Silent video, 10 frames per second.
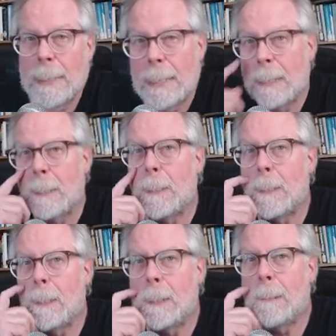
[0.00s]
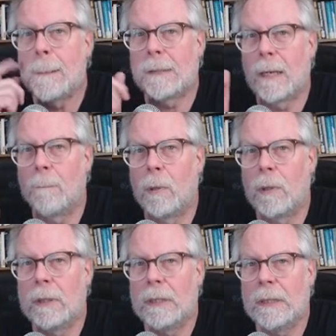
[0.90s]
who was that?
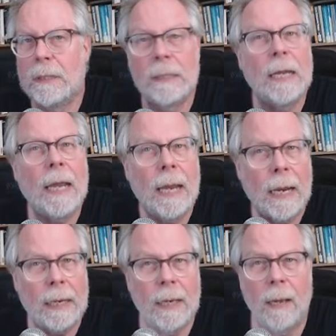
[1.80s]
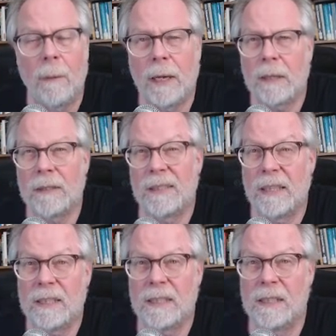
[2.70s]
Berlin and Kay. Yeah, back in the
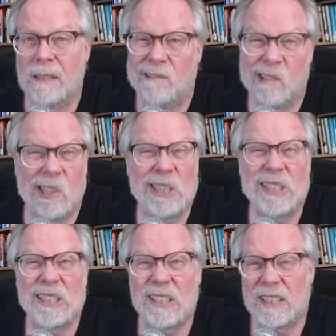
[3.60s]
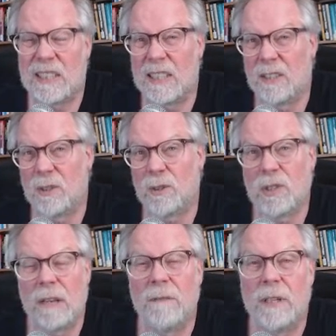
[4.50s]
1960s or
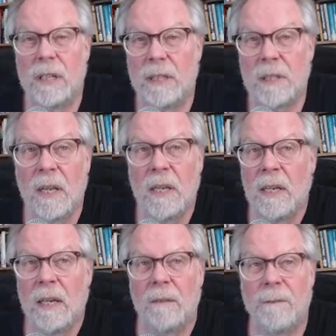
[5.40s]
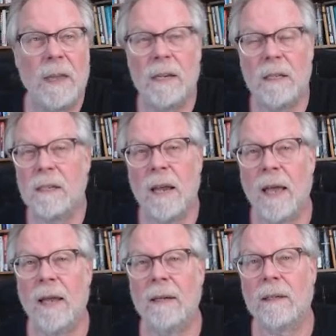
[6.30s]
70s. They did
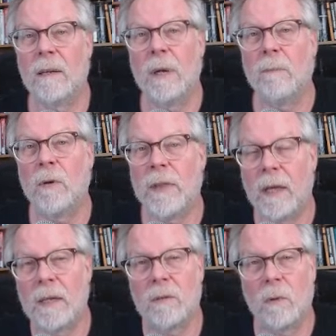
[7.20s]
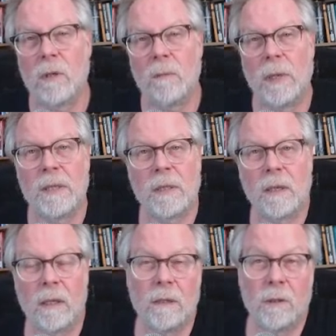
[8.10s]
not come up with that as one of the basic
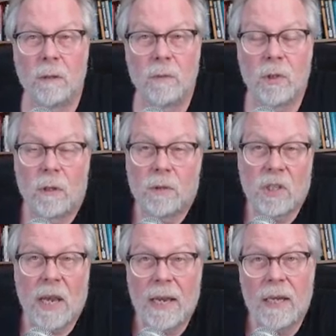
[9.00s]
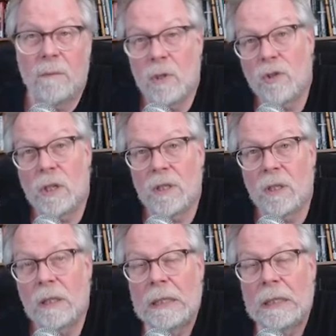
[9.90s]
color terms. So cyan and magenta,